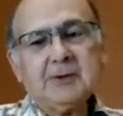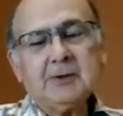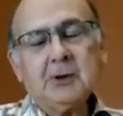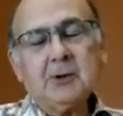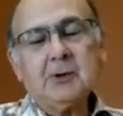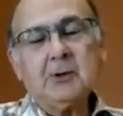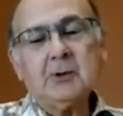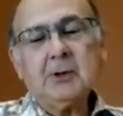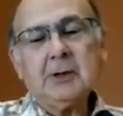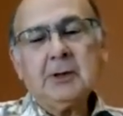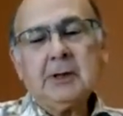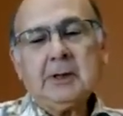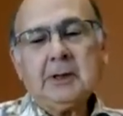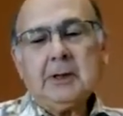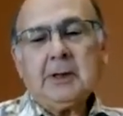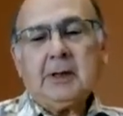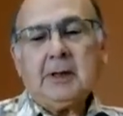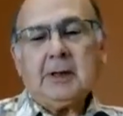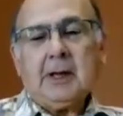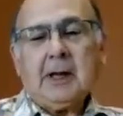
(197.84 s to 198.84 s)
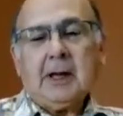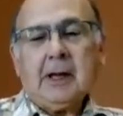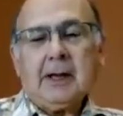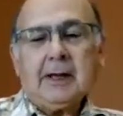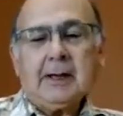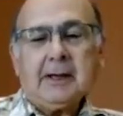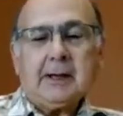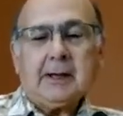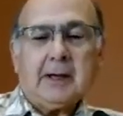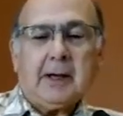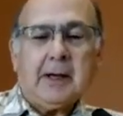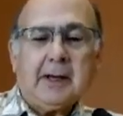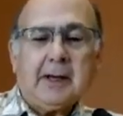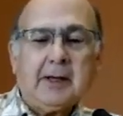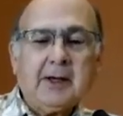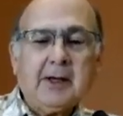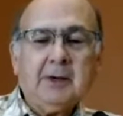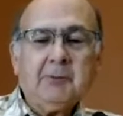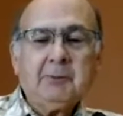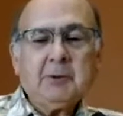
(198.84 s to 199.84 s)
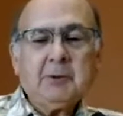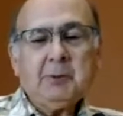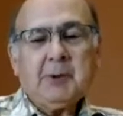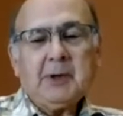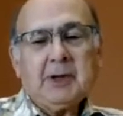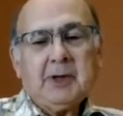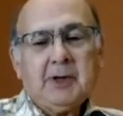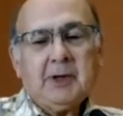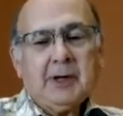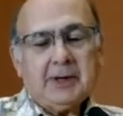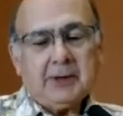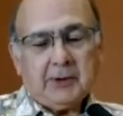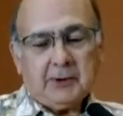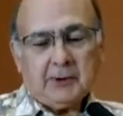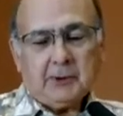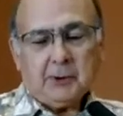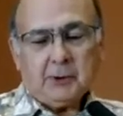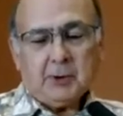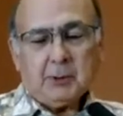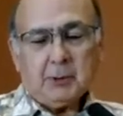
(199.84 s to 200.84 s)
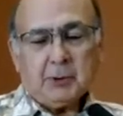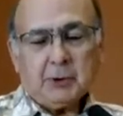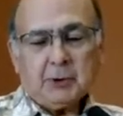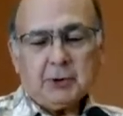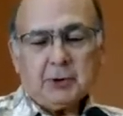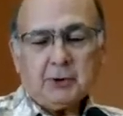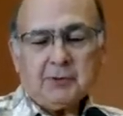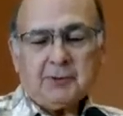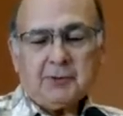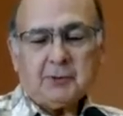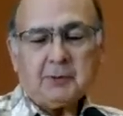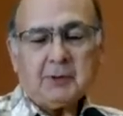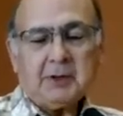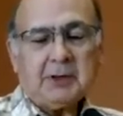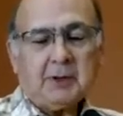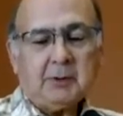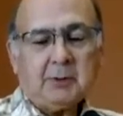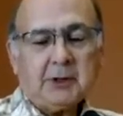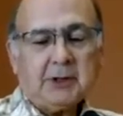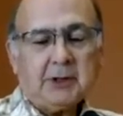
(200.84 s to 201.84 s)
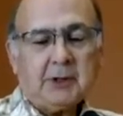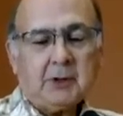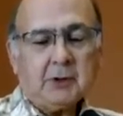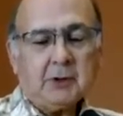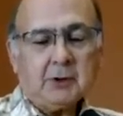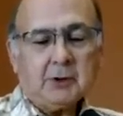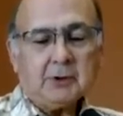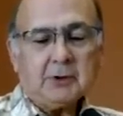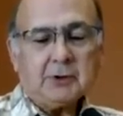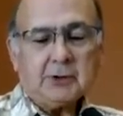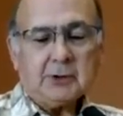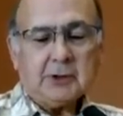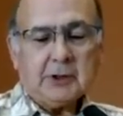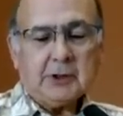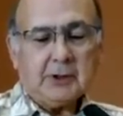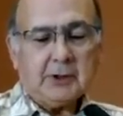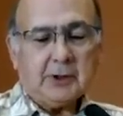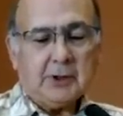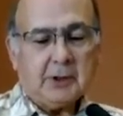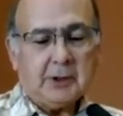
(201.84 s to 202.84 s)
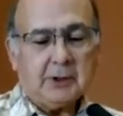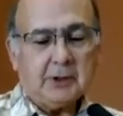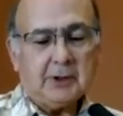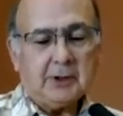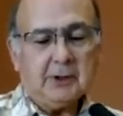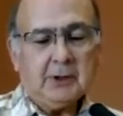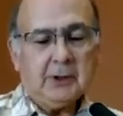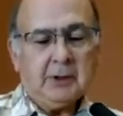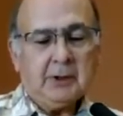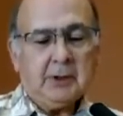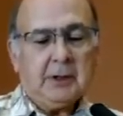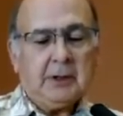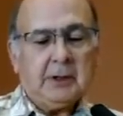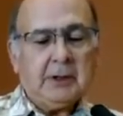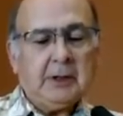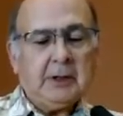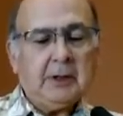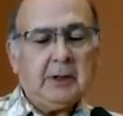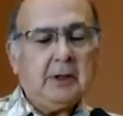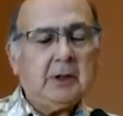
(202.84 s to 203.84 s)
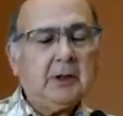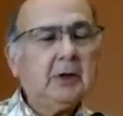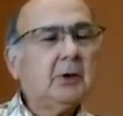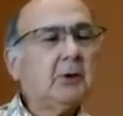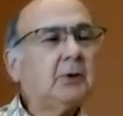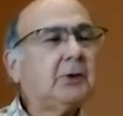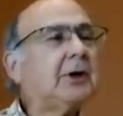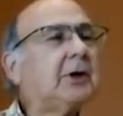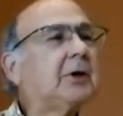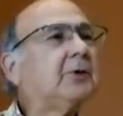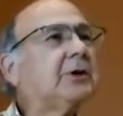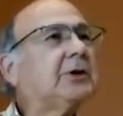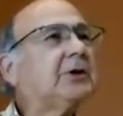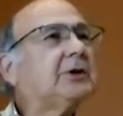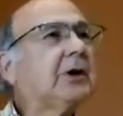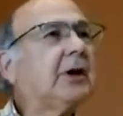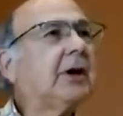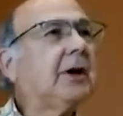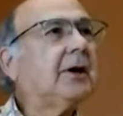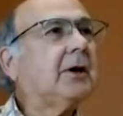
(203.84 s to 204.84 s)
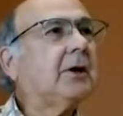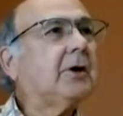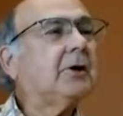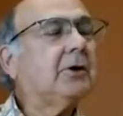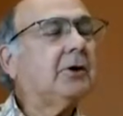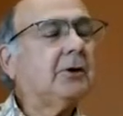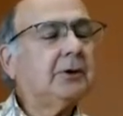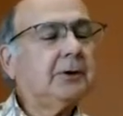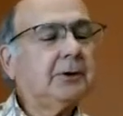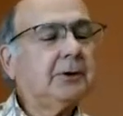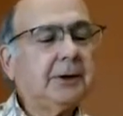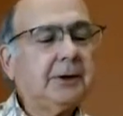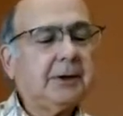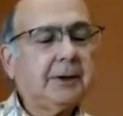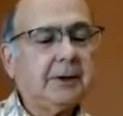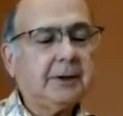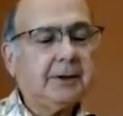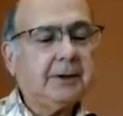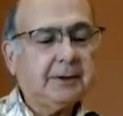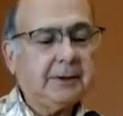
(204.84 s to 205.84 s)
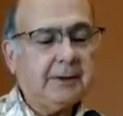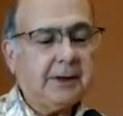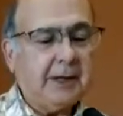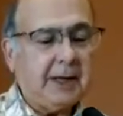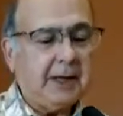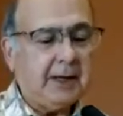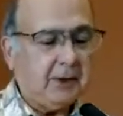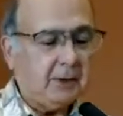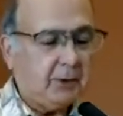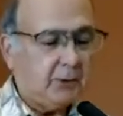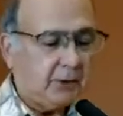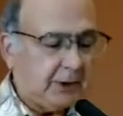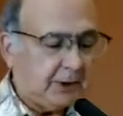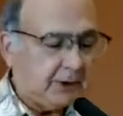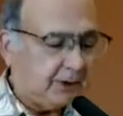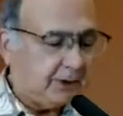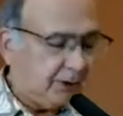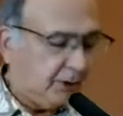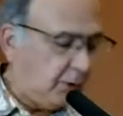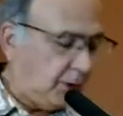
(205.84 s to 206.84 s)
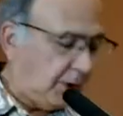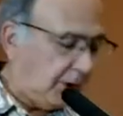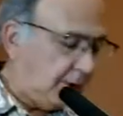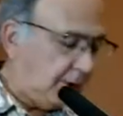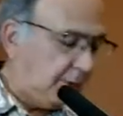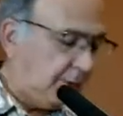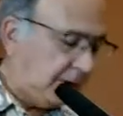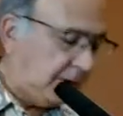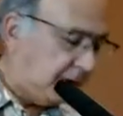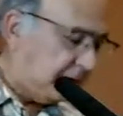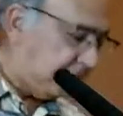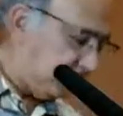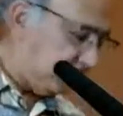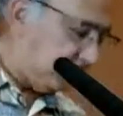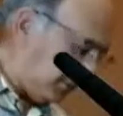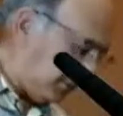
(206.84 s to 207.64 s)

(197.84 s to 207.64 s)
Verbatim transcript: so I, I kept my light under a bushel for many, many years. And then when I retired, uh, I had written quite a bit